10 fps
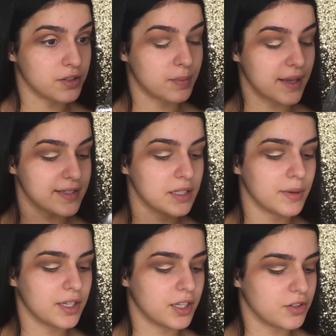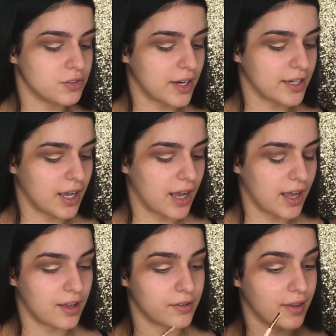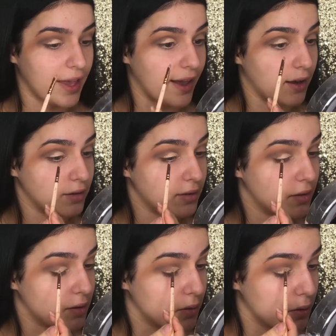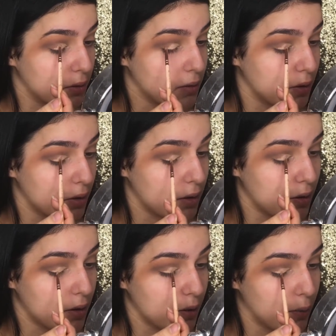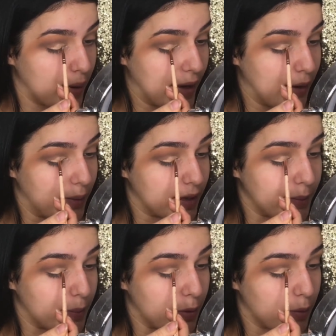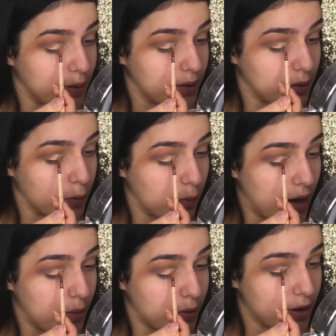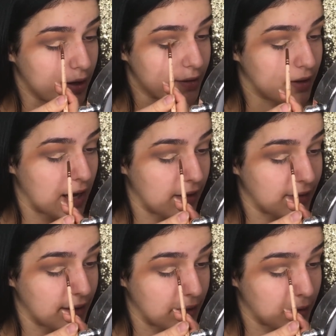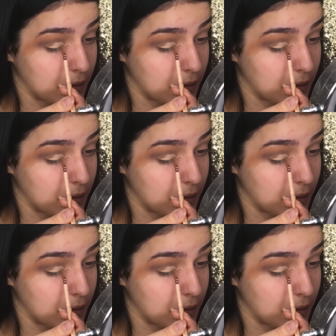Basically what you're going to do, try and carve out where we're going to be popping the white product, so carving out a